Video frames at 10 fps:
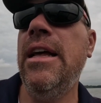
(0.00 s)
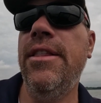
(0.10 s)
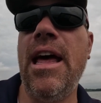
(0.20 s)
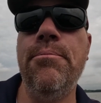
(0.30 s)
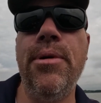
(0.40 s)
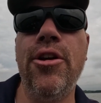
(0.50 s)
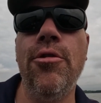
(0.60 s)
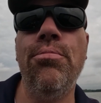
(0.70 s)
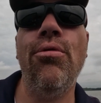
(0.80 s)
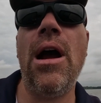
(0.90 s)
That
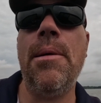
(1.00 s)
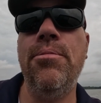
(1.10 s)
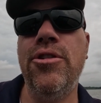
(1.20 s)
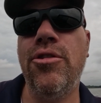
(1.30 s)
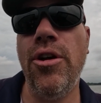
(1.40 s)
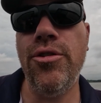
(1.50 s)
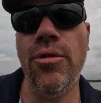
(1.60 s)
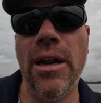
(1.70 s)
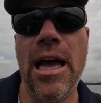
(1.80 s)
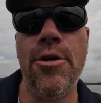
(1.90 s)
bigger prop is going to
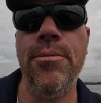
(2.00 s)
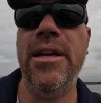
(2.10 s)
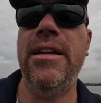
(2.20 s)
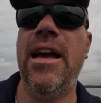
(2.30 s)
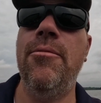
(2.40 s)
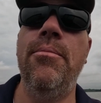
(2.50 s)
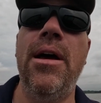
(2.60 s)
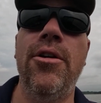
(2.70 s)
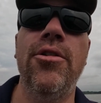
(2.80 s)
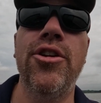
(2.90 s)
allow me to have
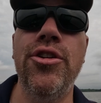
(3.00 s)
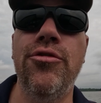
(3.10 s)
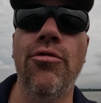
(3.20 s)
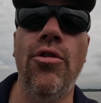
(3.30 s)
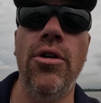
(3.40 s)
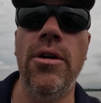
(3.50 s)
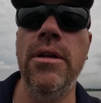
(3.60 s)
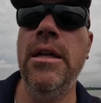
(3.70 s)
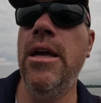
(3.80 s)
better control